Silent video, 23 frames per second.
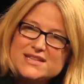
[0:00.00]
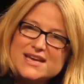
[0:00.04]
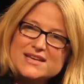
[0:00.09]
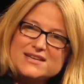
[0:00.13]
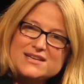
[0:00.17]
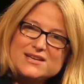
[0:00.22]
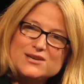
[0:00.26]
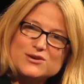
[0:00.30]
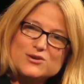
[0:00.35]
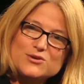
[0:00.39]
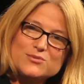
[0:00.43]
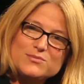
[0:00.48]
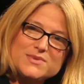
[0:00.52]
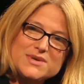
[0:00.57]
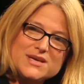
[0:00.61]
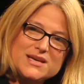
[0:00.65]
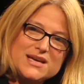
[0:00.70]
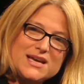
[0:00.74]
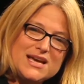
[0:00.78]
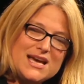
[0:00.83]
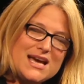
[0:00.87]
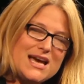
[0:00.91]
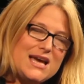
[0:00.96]
that help.
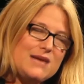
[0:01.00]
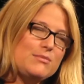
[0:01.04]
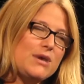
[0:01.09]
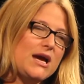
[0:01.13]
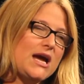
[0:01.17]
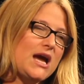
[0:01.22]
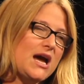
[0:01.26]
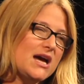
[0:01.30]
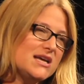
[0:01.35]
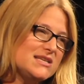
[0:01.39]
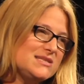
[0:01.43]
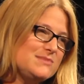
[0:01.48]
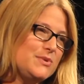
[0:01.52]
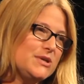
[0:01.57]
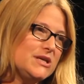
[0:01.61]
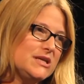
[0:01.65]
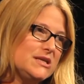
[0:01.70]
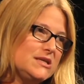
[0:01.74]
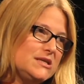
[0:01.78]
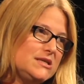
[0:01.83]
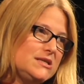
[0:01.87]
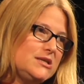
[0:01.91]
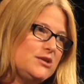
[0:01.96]
And my
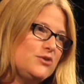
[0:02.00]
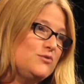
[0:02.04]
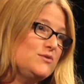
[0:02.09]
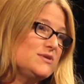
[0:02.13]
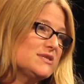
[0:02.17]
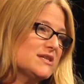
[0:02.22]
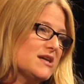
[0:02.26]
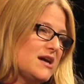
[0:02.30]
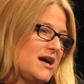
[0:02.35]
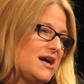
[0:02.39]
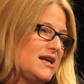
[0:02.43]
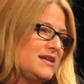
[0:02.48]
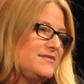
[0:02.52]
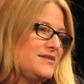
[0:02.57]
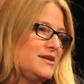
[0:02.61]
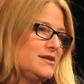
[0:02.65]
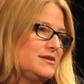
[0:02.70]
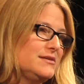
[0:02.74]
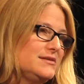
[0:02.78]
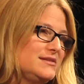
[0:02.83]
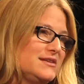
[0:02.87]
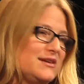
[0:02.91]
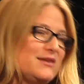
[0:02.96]
husband, who's kind of
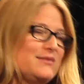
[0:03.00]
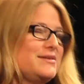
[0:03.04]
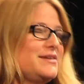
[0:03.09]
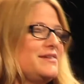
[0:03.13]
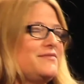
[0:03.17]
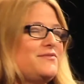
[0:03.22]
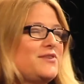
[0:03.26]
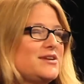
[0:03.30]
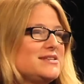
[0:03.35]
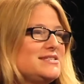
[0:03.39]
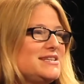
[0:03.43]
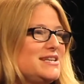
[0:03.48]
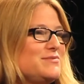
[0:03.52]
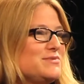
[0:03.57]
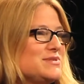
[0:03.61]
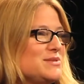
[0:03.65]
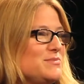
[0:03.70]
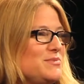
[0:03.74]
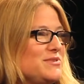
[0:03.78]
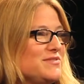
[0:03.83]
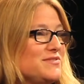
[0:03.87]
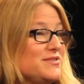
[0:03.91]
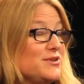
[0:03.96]
if I said he was
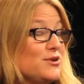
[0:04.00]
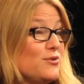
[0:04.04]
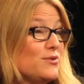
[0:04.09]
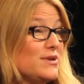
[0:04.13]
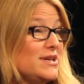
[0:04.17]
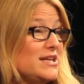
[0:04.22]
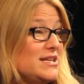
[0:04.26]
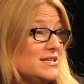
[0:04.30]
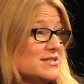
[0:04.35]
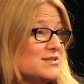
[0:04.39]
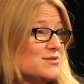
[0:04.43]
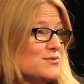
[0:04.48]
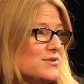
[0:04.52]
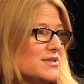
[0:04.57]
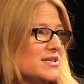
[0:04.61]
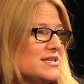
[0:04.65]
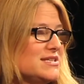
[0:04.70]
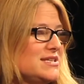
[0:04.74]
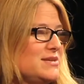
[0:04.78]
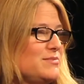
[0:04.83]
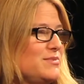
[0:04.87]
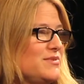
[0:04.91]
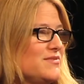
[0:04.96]
a bit of a girl and he saw
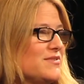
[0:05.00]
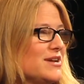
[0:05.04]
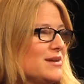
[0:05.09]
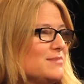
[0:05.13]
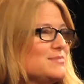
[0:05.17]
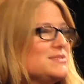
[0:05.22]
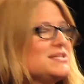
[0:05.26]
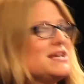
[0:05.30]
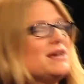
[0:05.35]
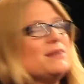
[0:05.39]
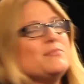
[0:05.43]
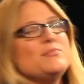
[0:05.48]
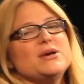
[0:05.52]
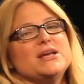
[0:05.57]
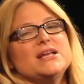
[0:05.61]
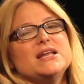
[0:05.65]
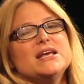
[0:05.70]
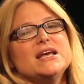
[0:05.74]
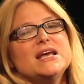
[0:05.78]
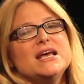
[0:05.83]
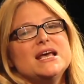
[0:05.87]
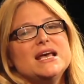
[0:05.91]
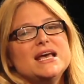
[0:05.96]
this, he'd be very upset.
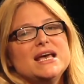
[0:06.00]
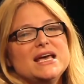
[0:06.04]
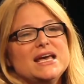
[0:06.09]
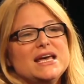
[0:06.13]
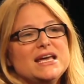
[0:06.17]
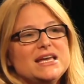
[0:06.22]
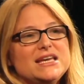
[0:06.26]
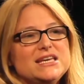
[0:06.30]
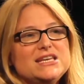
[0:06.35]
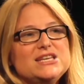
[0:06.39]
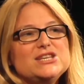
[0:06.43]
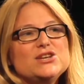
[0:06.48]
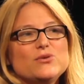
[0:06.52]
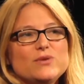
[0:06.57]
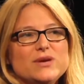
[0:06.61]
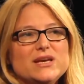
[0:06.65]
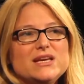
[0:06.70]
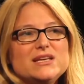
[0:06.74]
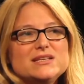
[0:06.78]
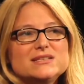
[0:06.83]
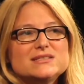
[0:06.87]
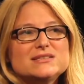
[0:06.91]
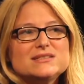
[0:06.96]
But he, you know,
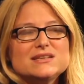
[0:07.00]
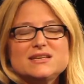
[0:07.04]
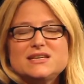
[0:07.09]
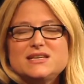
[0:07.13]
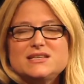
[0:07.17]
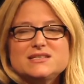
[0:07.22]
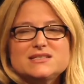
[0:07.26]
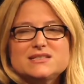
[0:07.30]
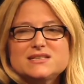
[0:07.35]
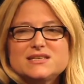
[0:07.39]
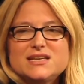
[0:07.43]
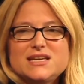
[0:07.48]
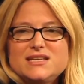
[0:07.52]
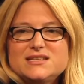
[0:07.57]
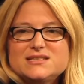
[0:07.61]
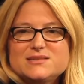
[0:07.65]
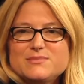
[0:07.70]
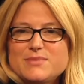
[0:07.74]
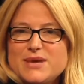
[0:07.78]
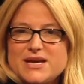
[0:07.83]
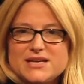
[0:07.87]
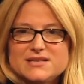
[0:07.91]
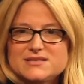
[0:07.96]
he's
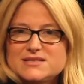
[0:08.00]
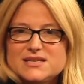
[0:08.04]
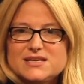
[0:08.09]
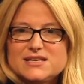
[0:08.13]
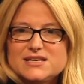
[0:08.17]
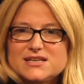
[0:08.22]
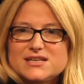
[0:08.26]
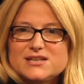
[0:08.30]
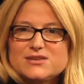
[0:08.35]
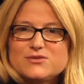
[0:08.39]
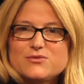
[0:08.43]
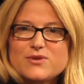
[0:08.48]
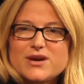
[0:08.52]
amazing and a